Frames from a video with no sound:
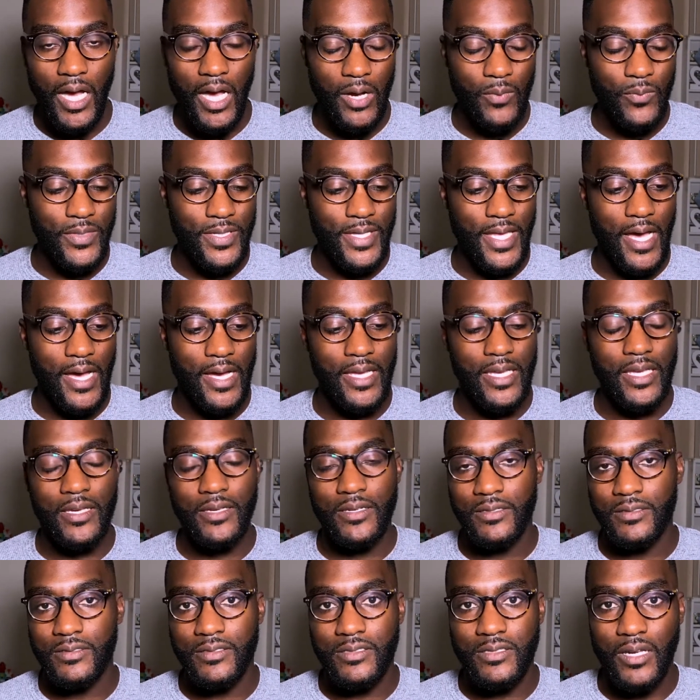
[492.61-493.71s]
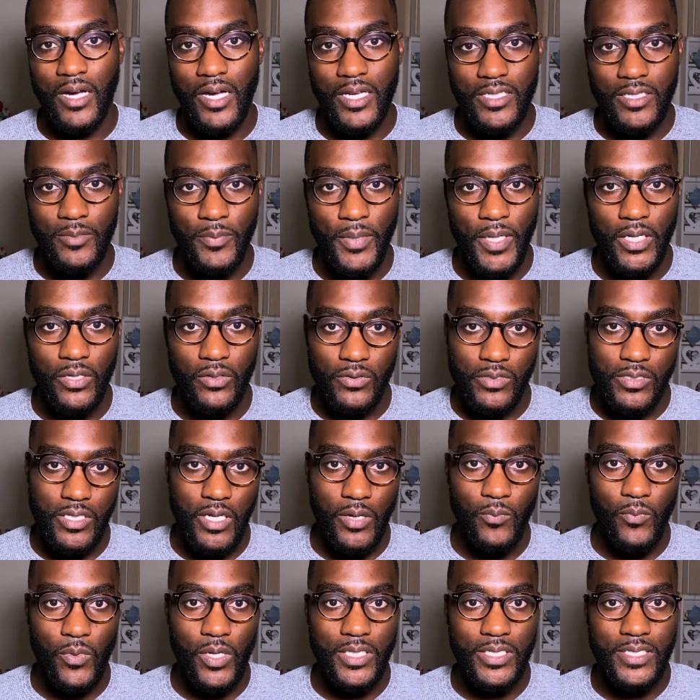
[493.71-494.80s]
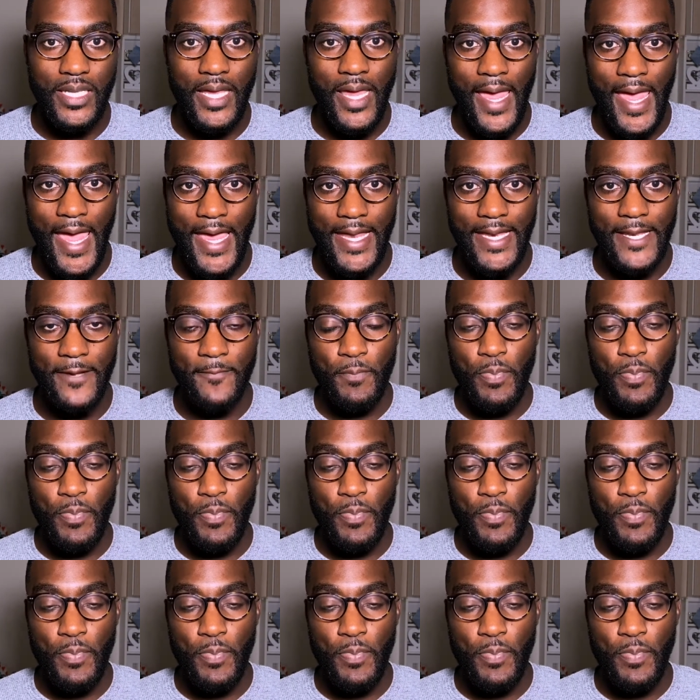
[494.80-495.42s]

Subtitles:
without it starting to burn on someone's head.